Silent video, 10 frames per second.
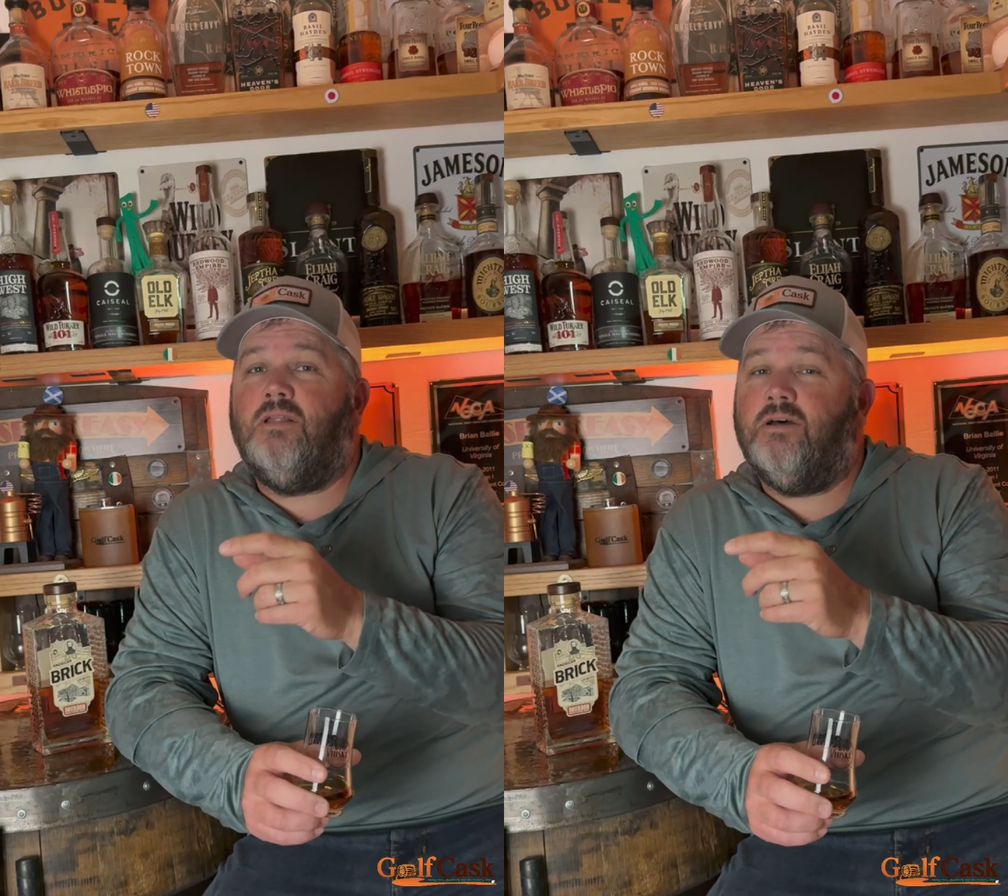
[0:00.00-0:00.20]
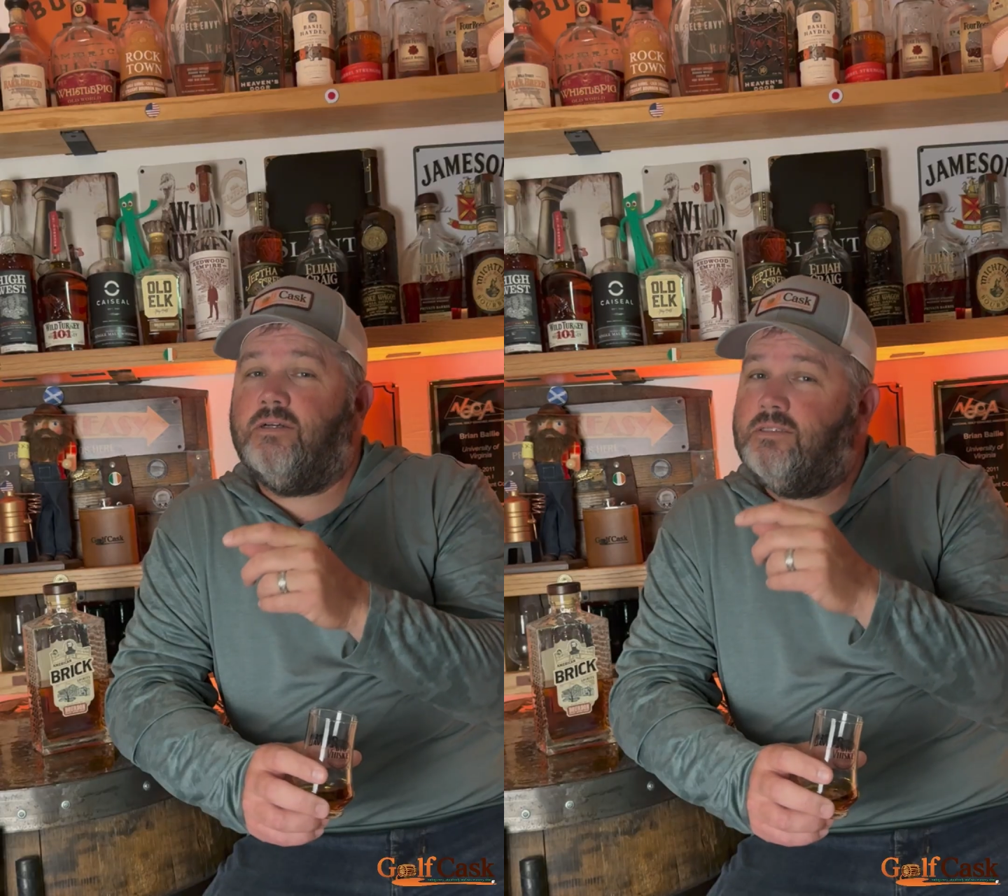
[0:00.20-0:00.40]

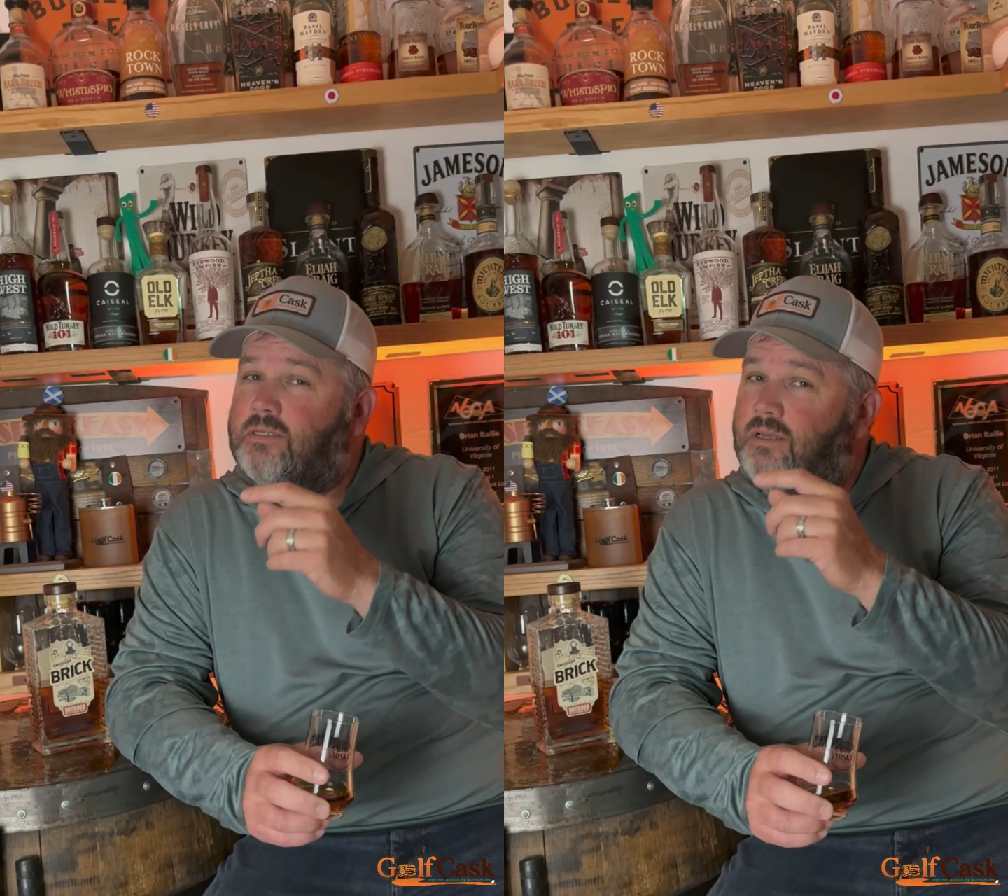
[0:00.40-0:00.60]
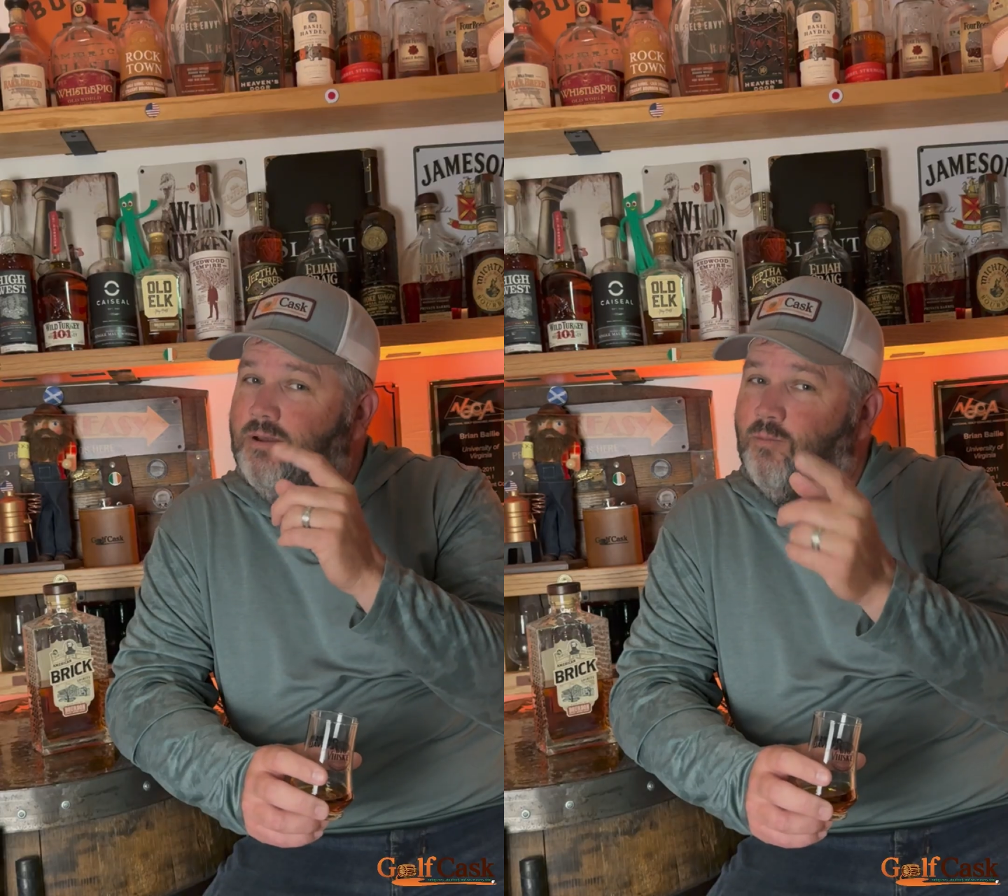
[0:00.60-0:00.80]
looks,
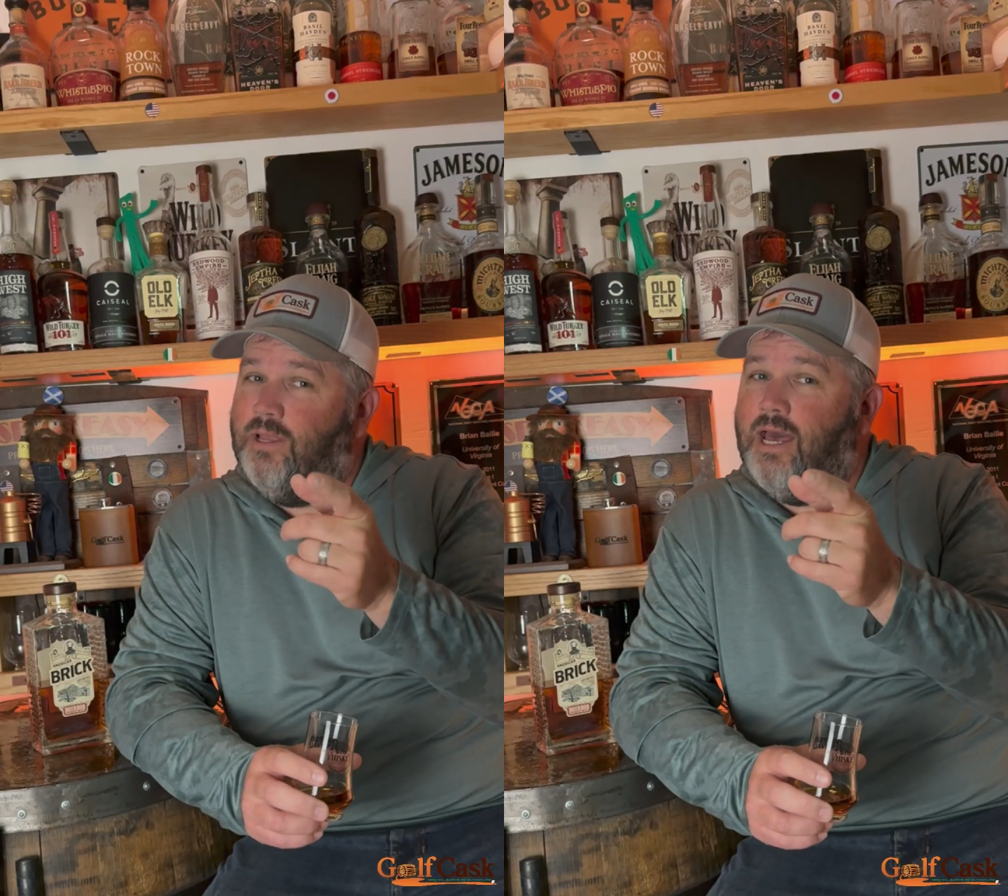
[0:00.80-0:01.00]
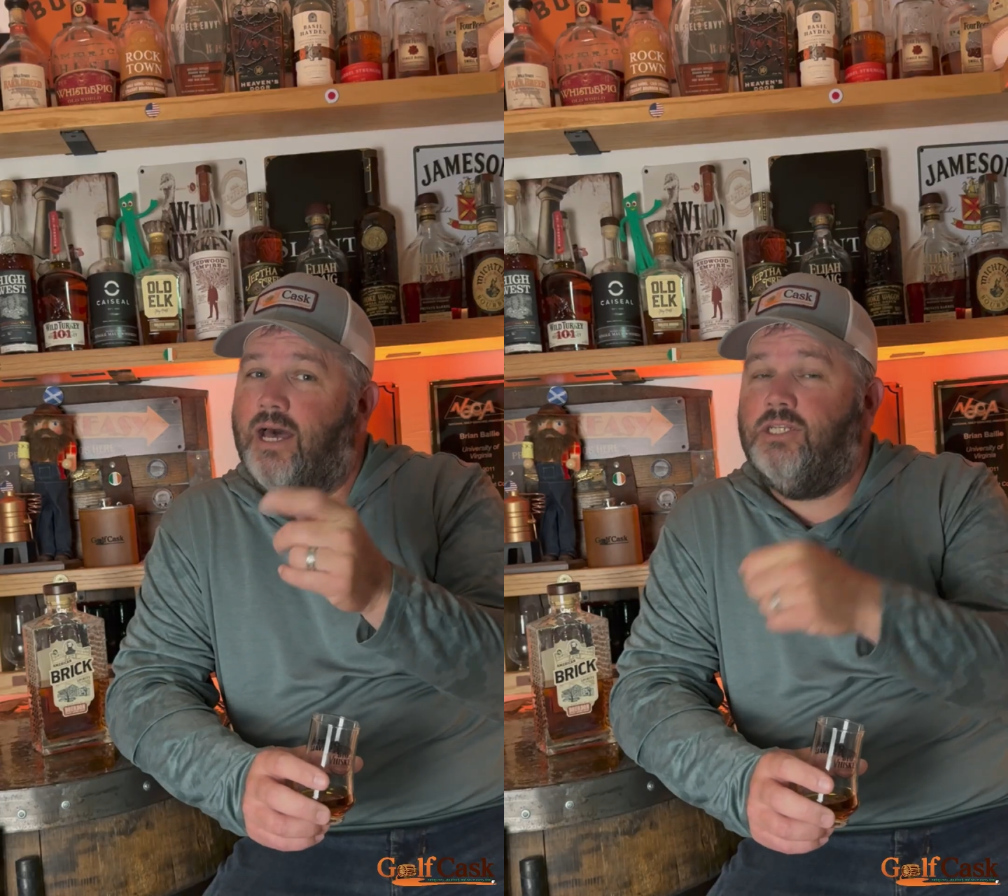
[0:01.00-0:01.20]
we
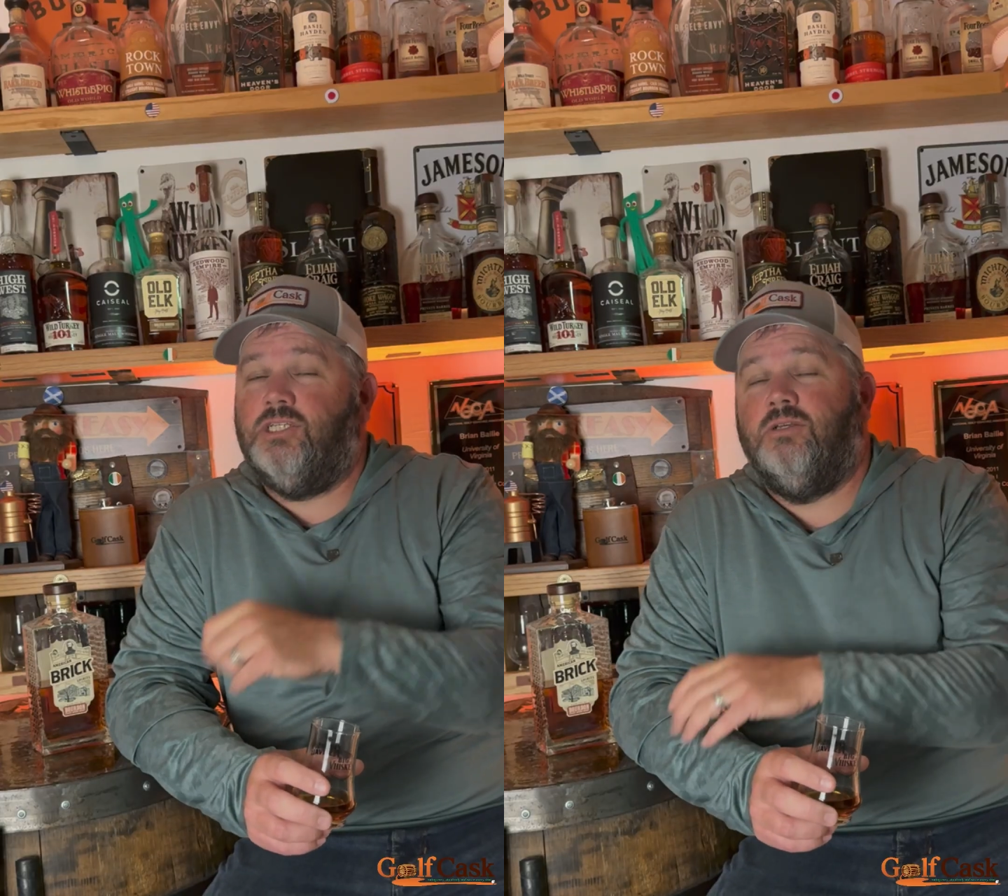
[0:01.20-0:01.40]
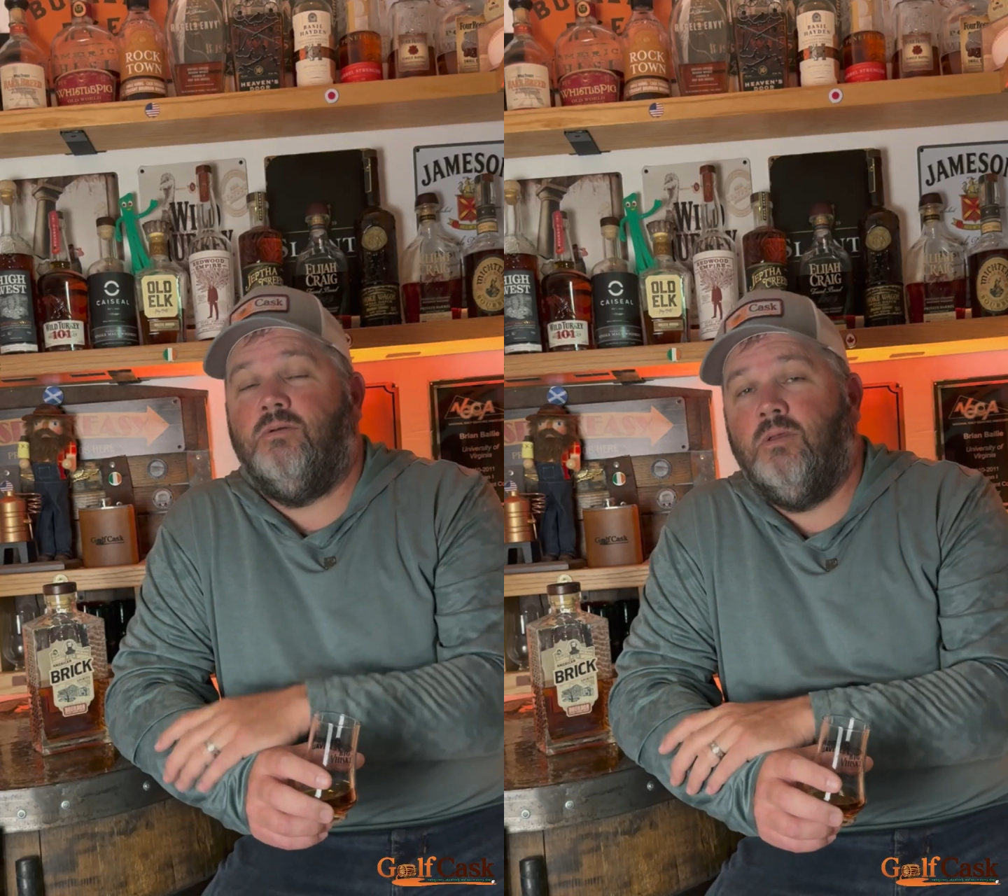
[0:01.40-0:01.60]
got
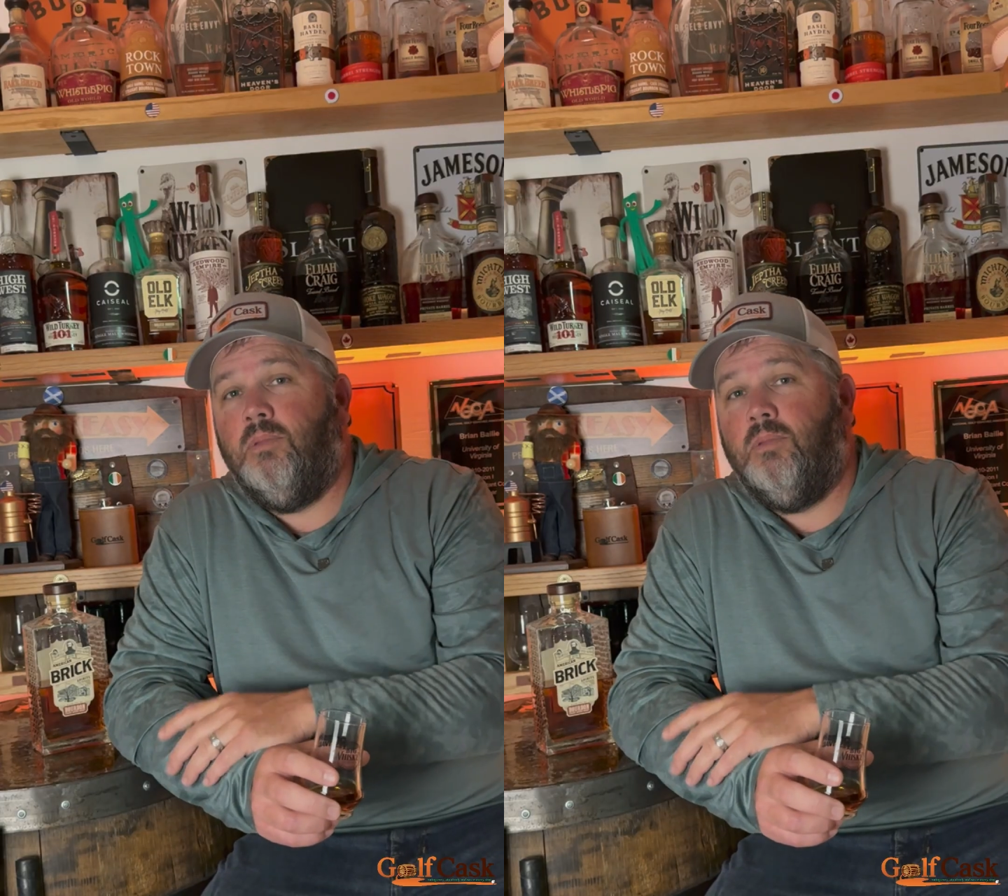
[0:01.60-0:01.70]
you.